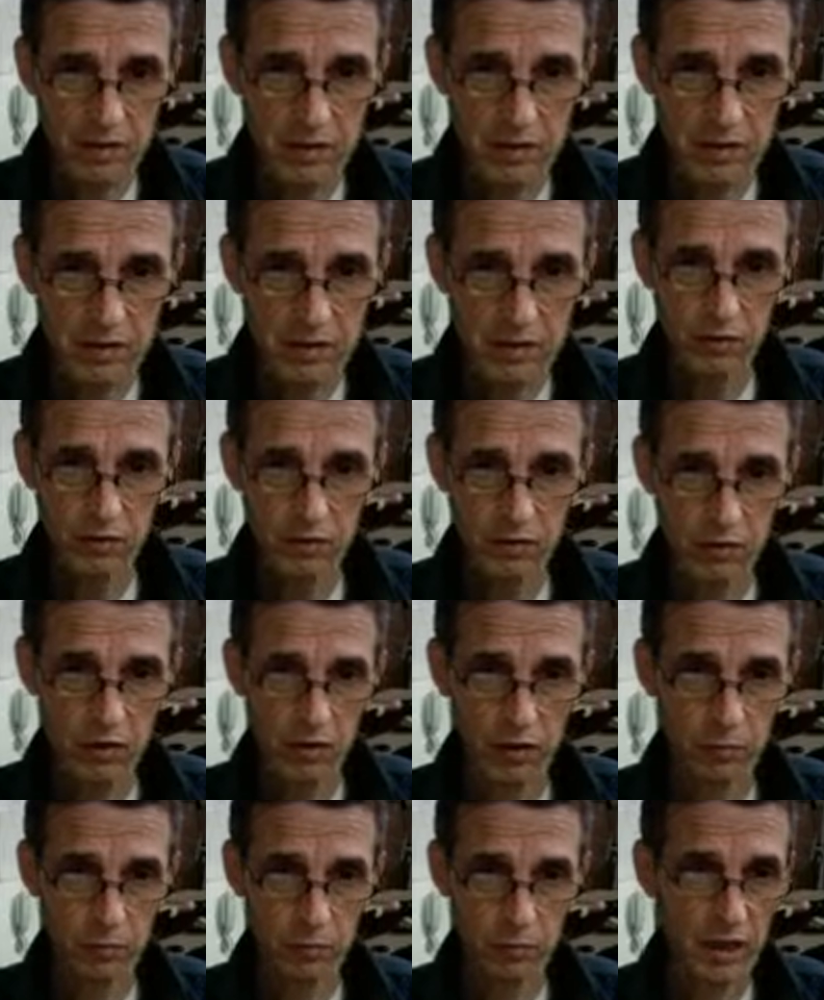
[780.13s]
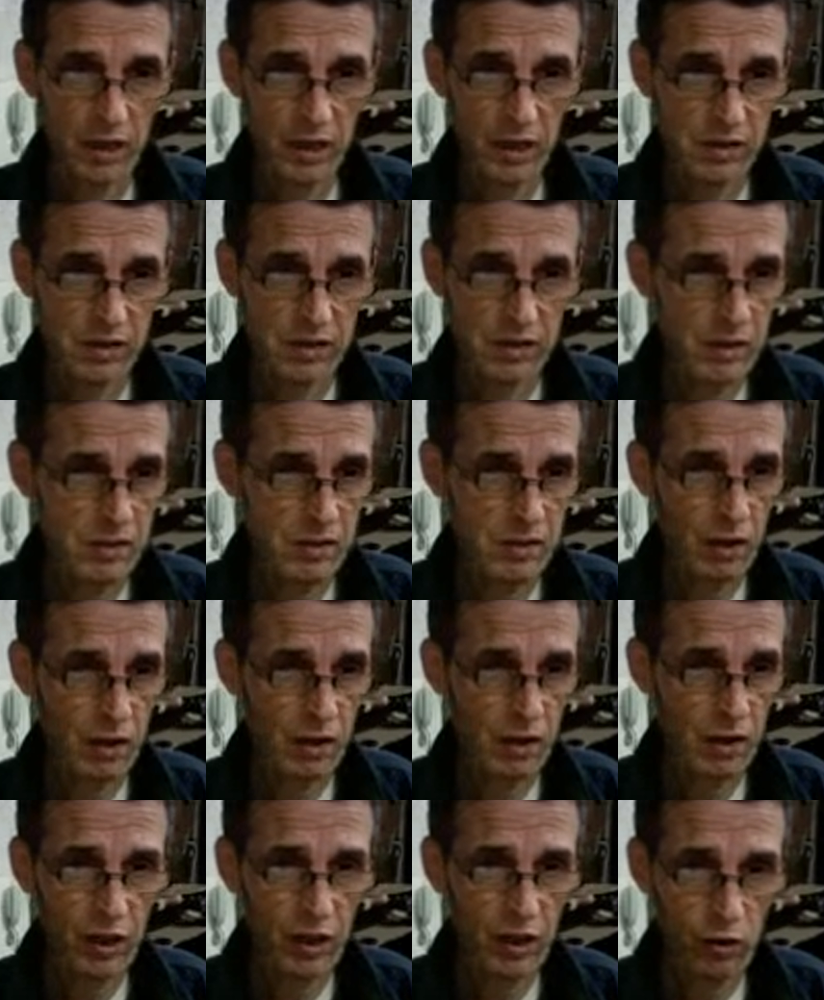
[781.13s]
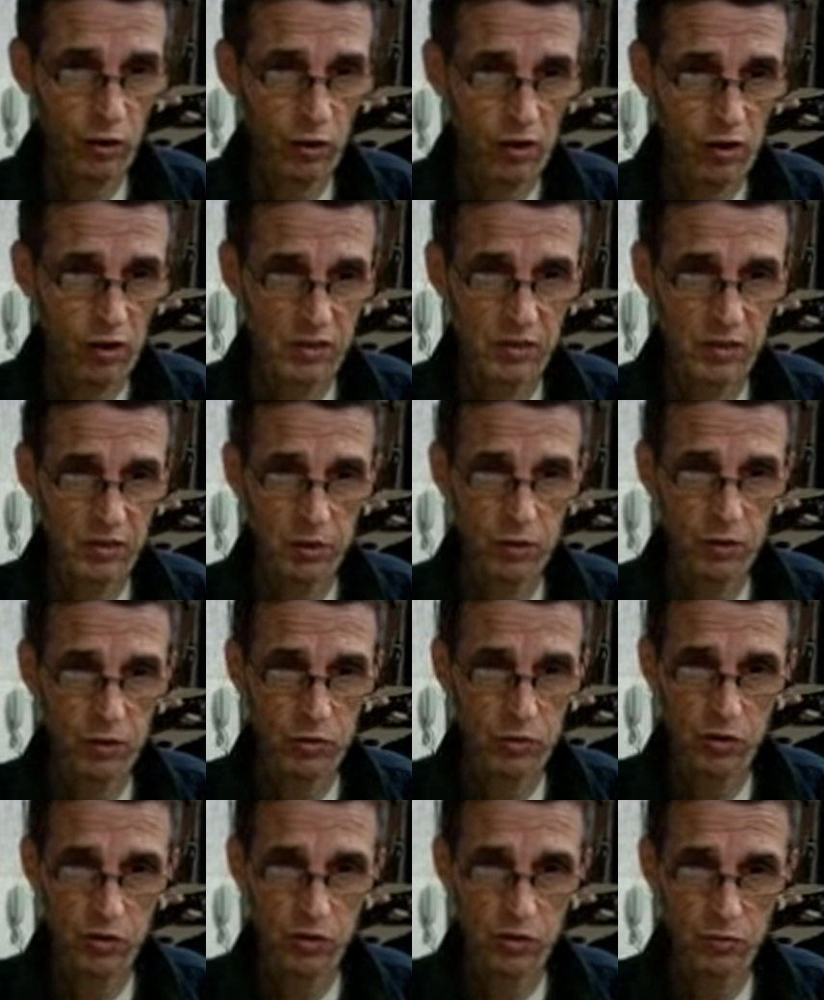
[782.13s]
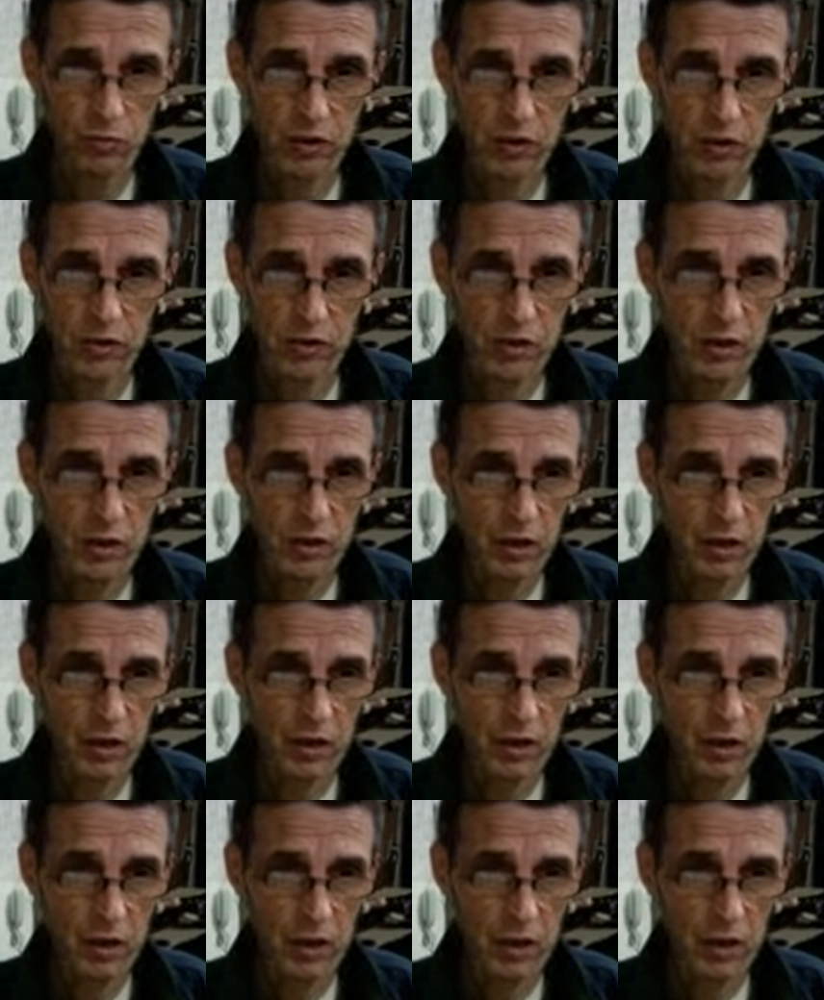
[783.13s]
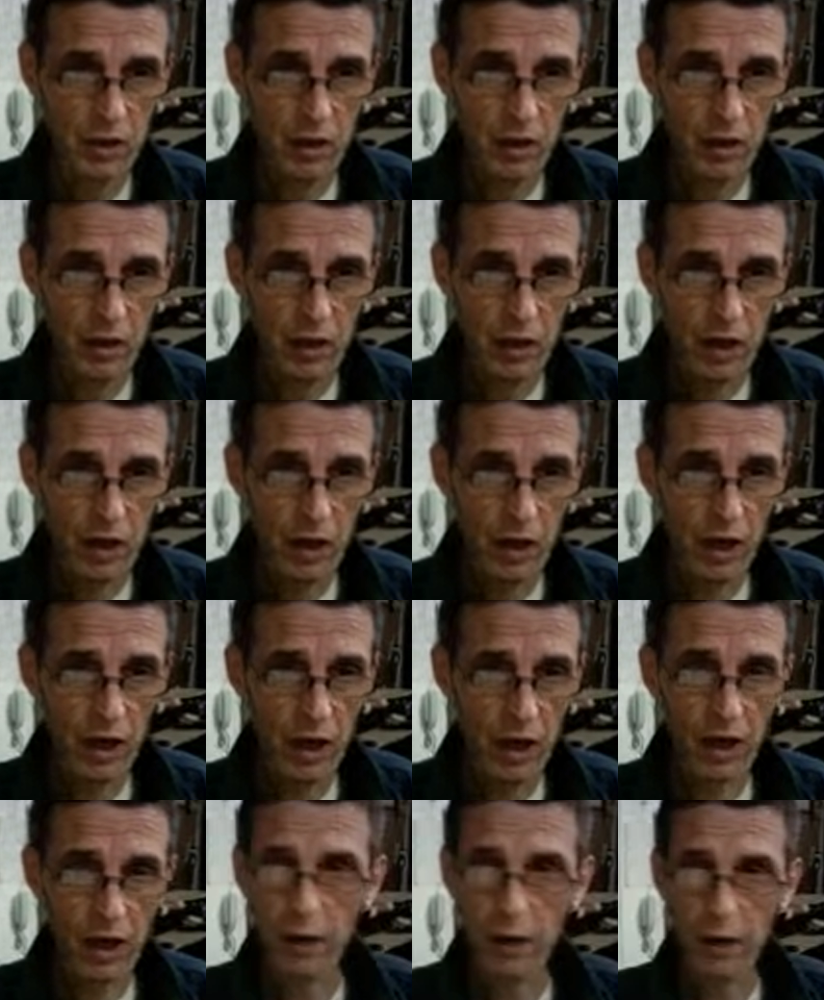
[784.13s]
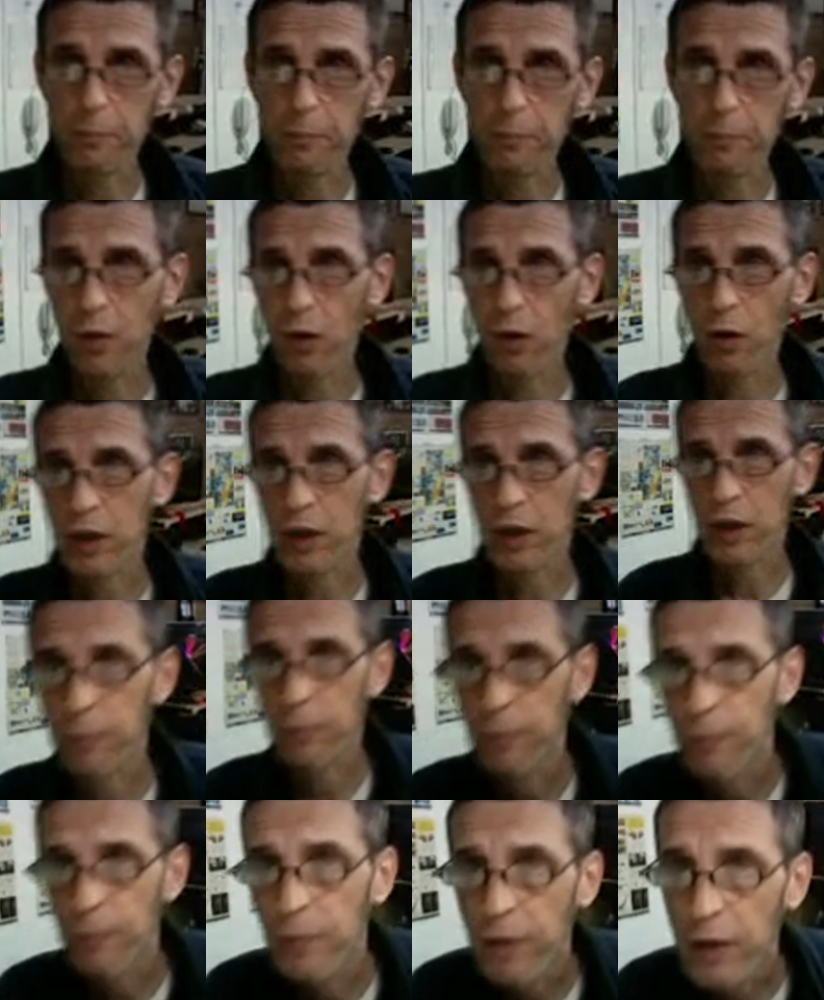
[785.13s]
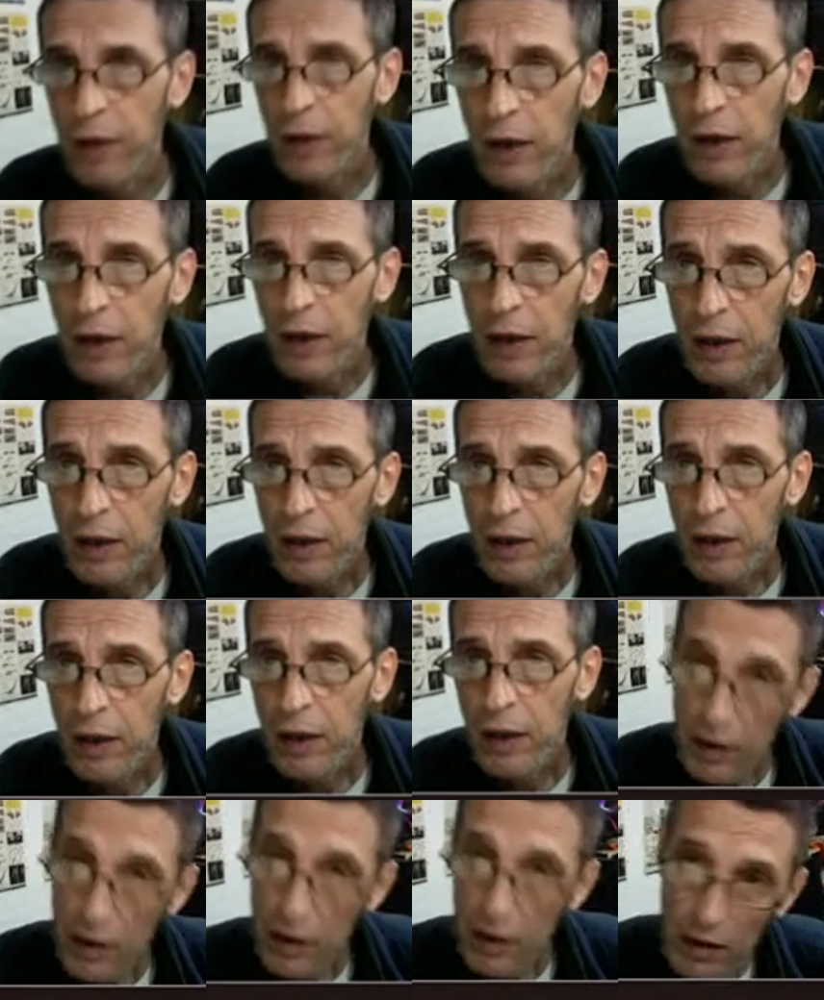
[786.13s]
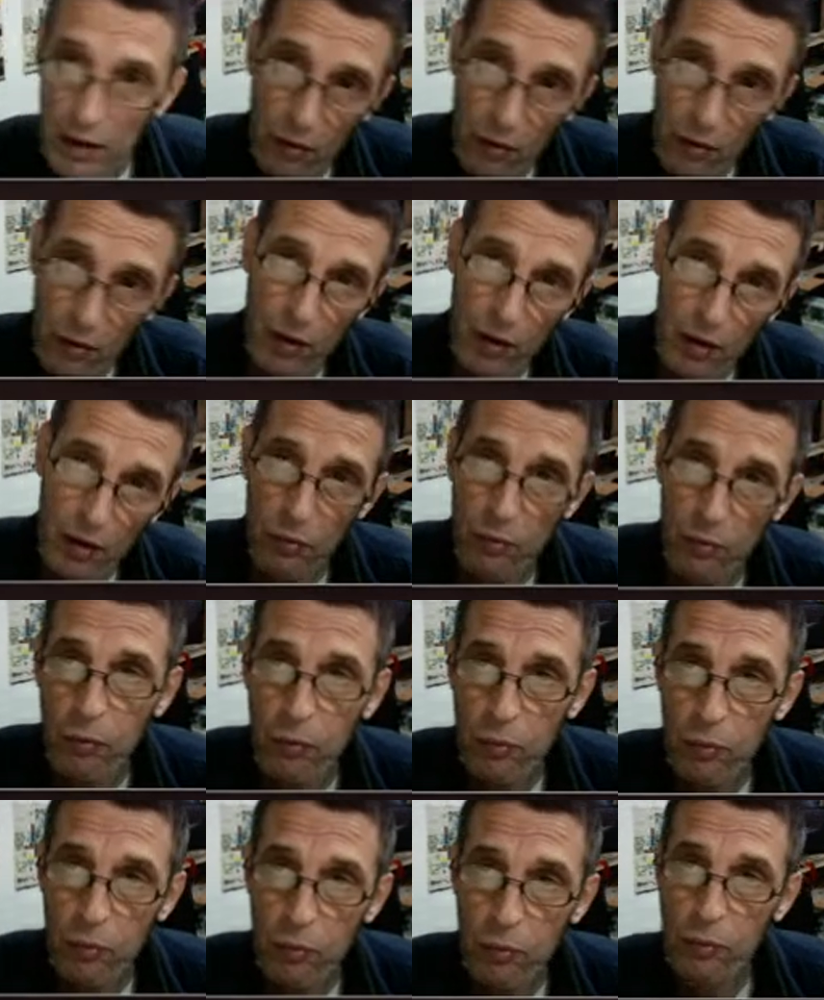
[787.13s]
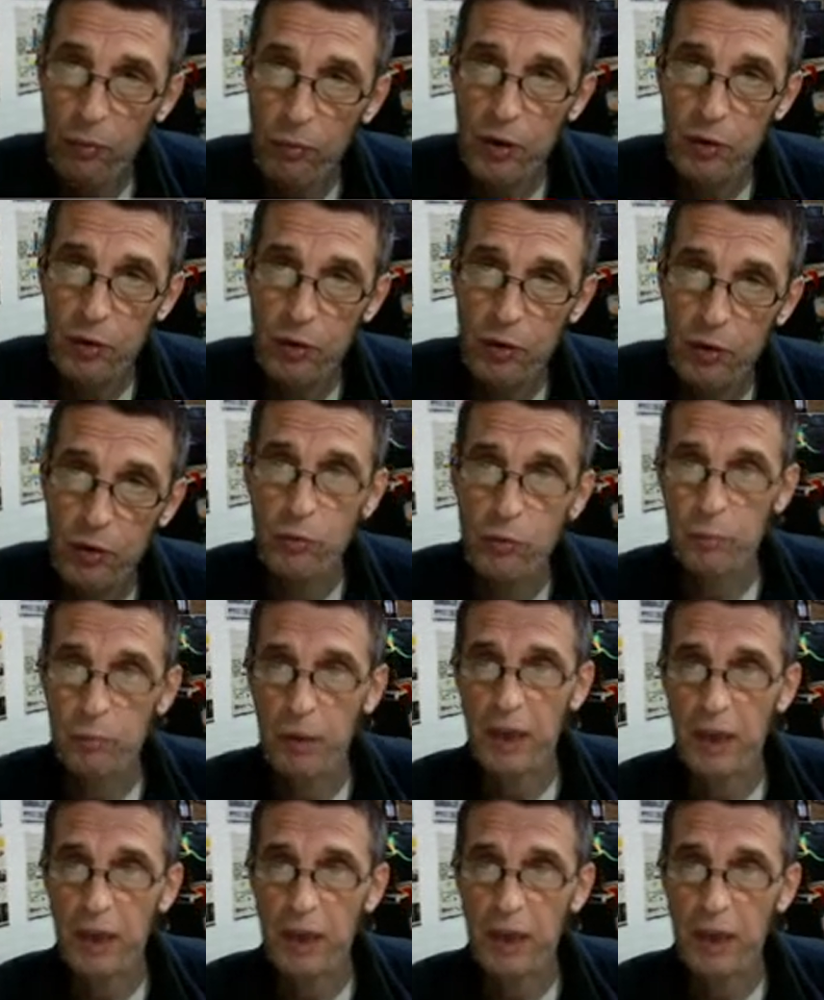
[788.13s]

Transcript: does not make sense, how they cross the mid-ocean bridge. Okay. No, we do make